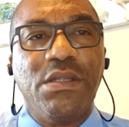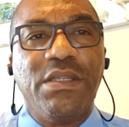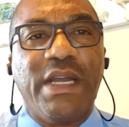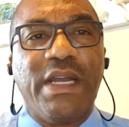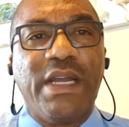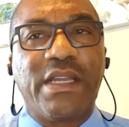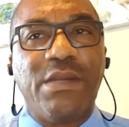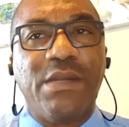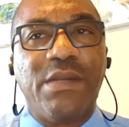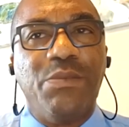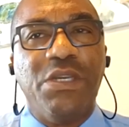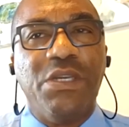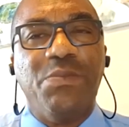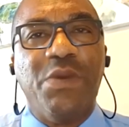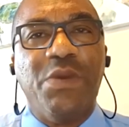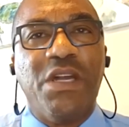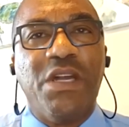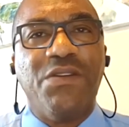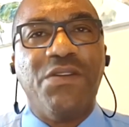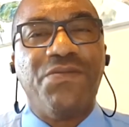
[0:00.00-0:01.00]
that can be
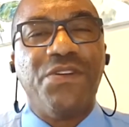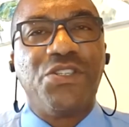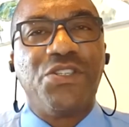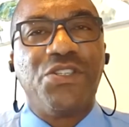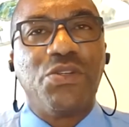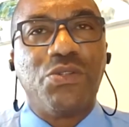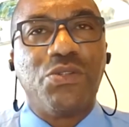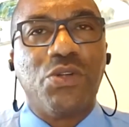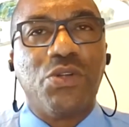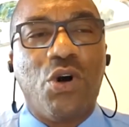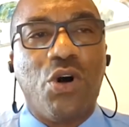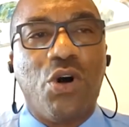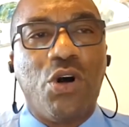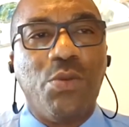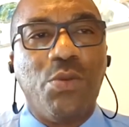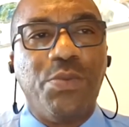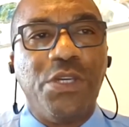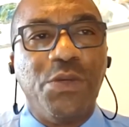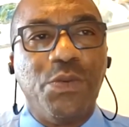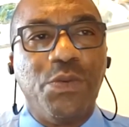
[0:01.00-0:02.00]
beneficial to
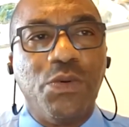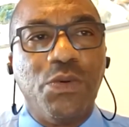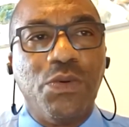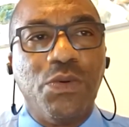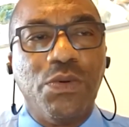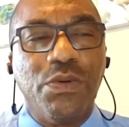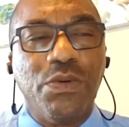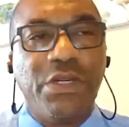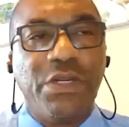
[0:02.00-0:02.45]
all people